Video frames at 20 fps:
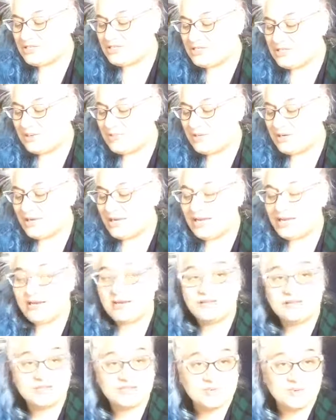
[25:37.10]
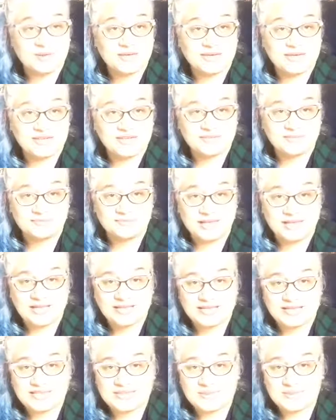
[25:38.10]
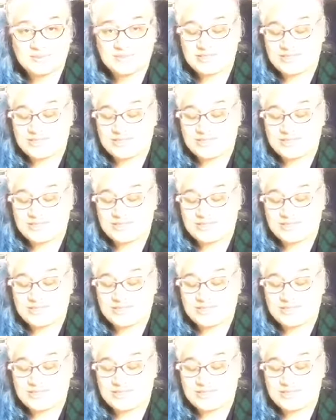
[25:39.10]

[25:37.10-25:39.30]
Gemini on the 20th of May. That's what's